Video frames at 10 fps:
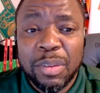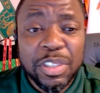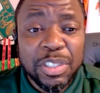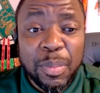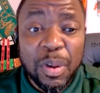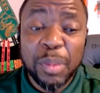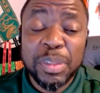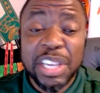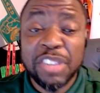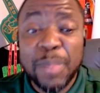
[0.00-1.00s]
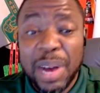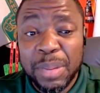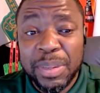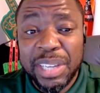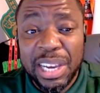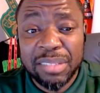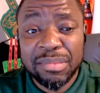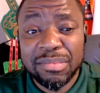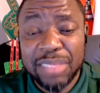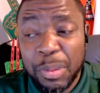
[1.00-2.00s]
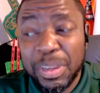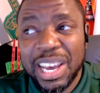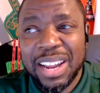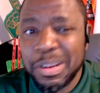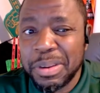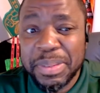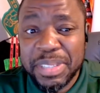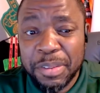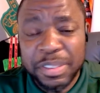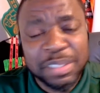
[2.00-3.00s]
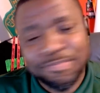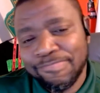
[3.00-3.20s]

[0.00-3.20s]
Andrew Body went down and we kind of knew it was over.